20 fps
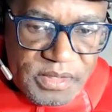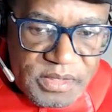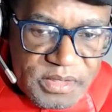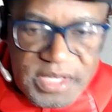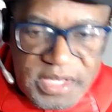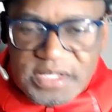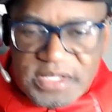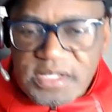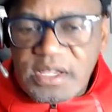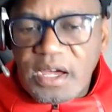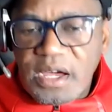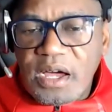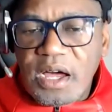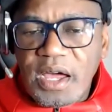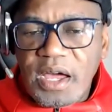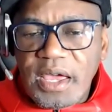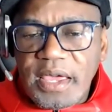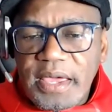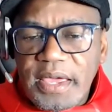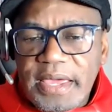this
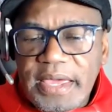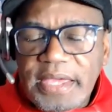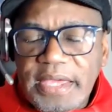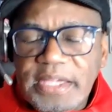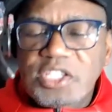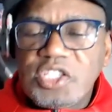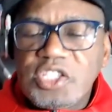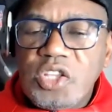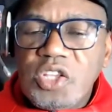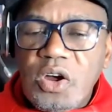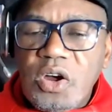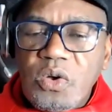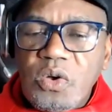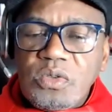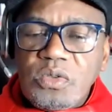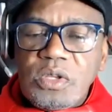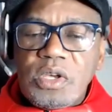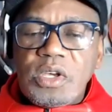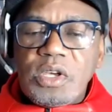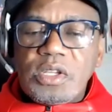guy is
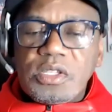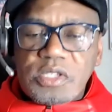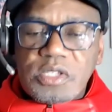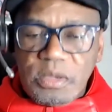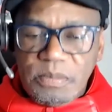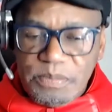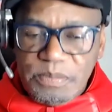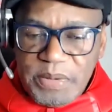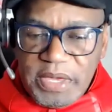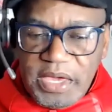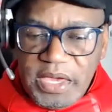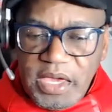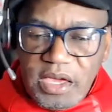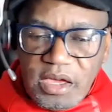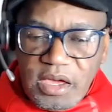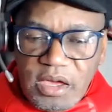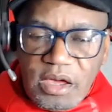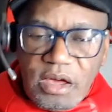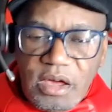known to be